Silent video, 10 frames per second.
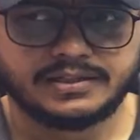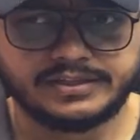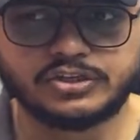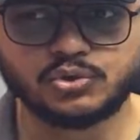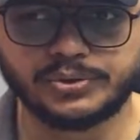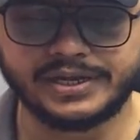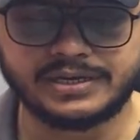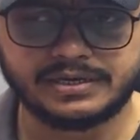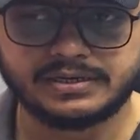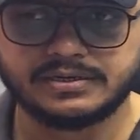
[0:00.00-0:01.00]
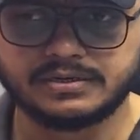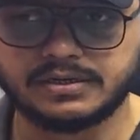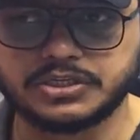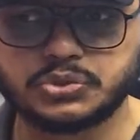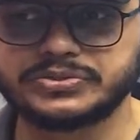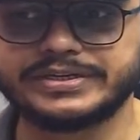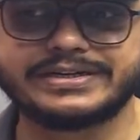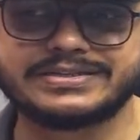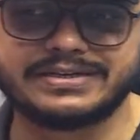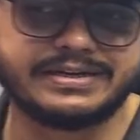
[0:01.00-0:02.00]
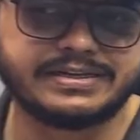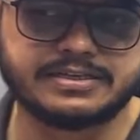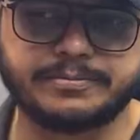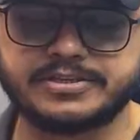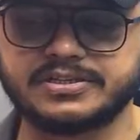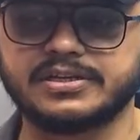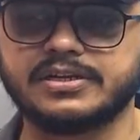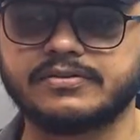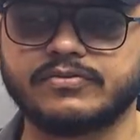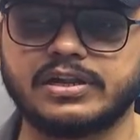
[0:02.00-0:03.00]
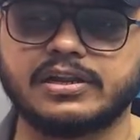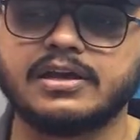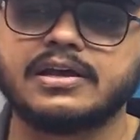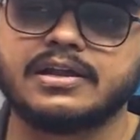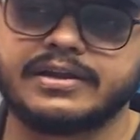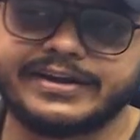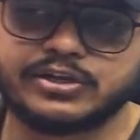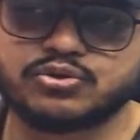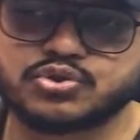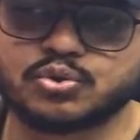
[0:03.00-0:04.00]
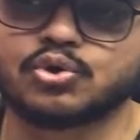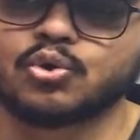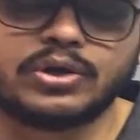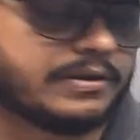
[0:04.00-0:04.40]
then you can use integer. Integer basically will let you store whole